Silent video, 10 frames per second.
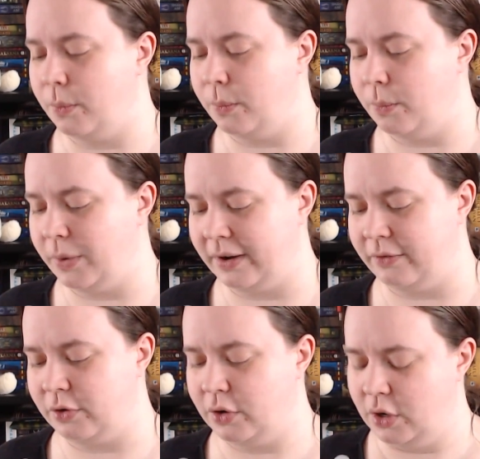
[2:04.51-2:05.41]

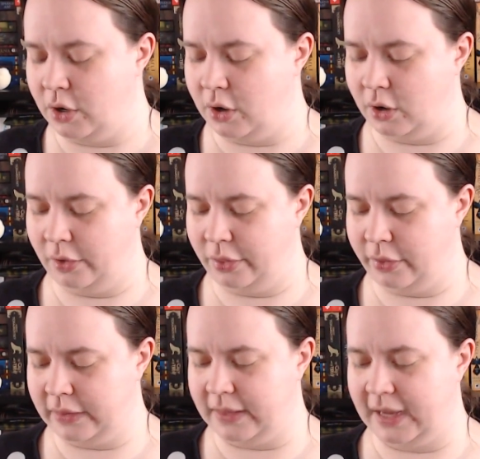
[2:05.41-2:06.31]
Whatever. Other
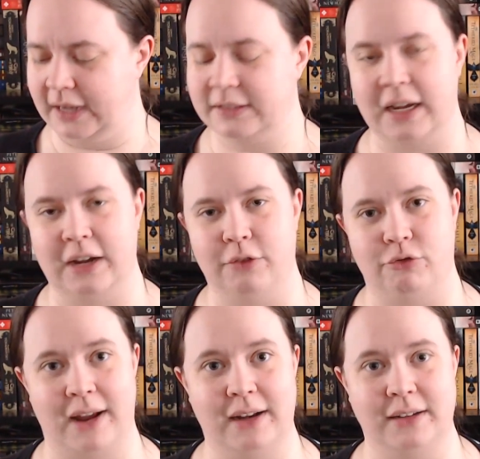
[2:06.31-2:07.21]
than that, I
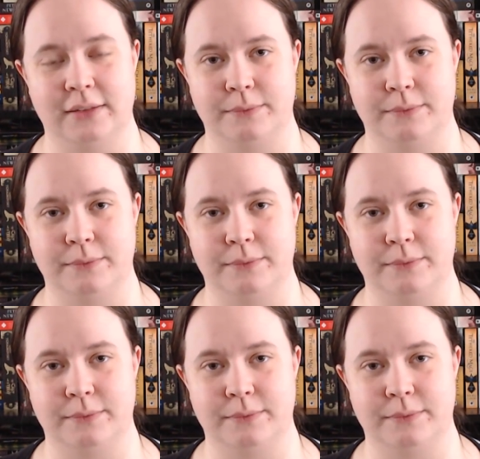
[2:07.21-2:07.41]
read